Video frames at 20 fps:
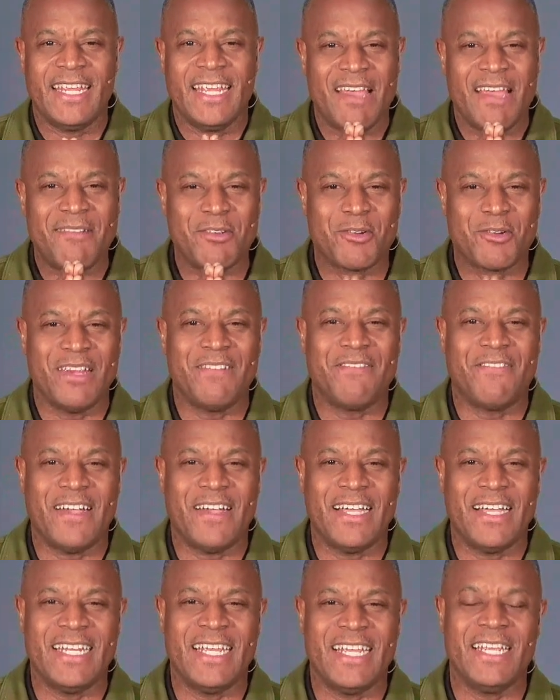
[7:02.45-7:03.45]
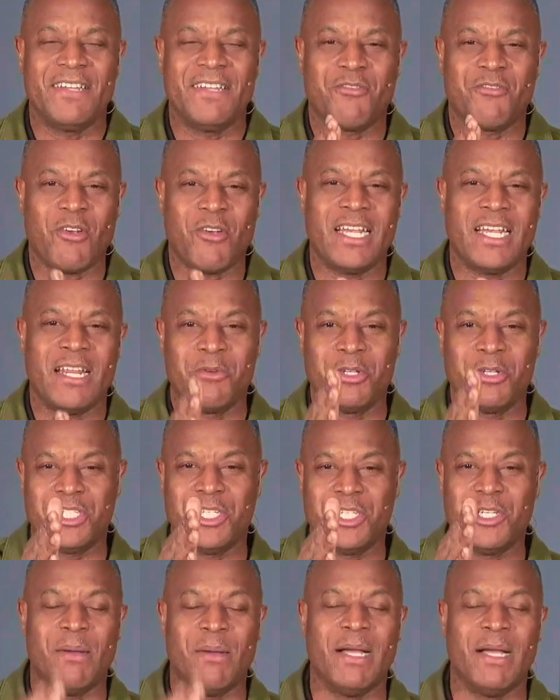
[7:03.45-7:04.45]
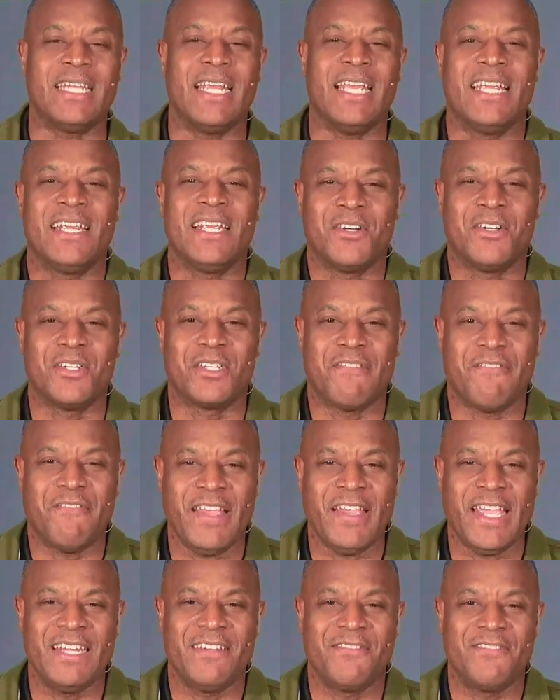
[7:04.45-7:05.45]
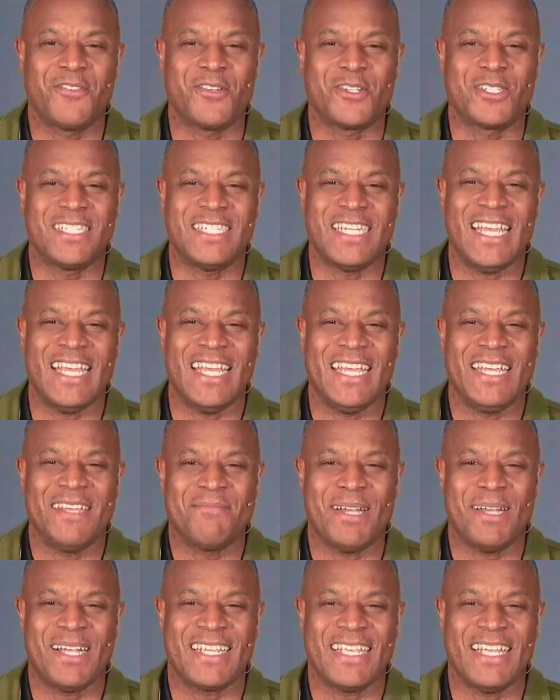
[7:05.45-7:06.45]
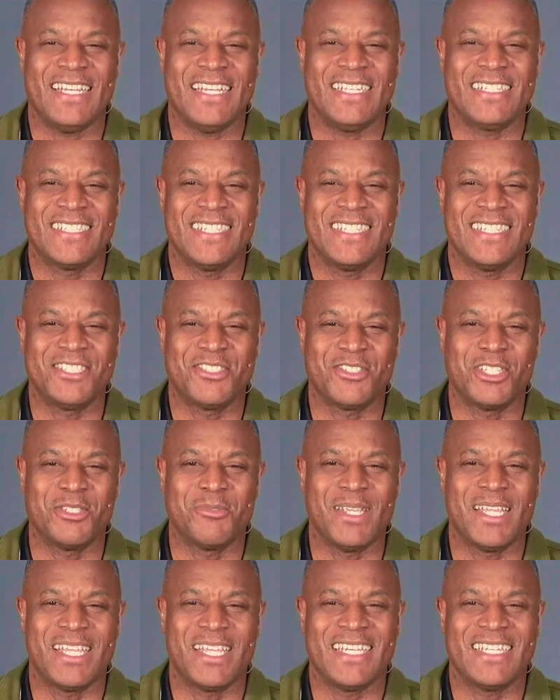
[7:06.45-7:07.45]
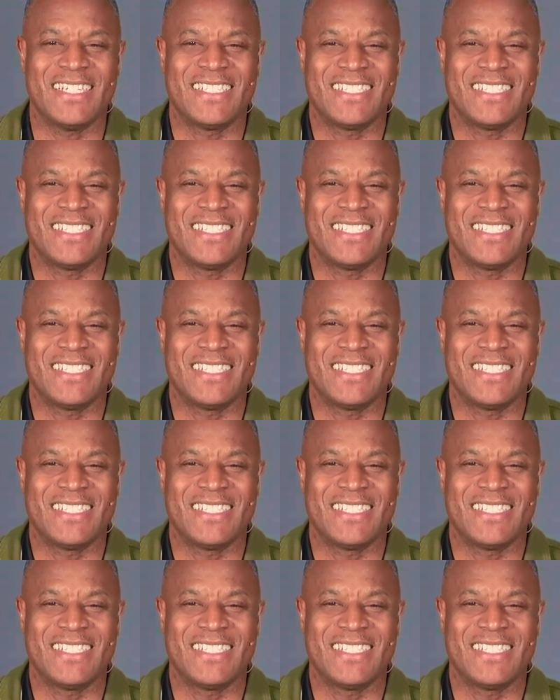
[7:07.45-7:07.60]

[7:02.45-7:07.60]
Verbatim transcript: Have a great Friday. Friday. We'll see you Monday on the Faith for Today podcast. Enjoy your weekend.